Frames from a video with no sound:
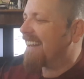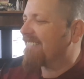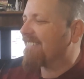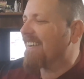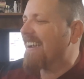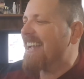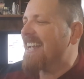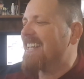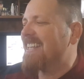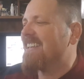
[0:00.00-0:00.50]

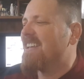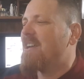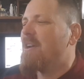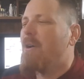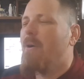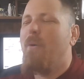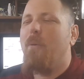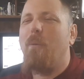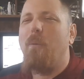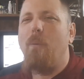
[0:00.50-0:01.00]
and Ray,
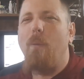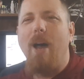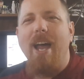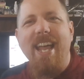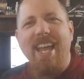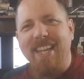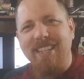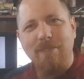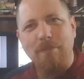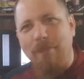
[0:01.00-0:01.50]

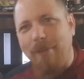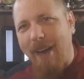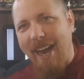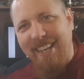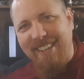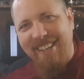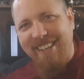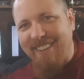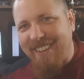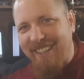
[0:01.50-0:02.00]
why, it's
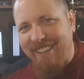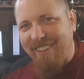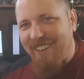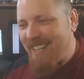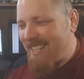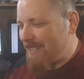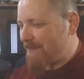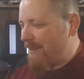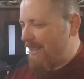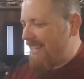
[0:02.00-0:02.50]
practically
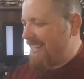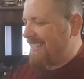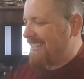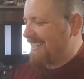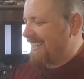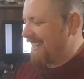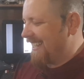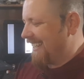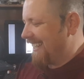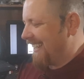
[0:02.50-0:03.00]

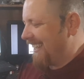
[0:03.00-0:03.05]
Christmas.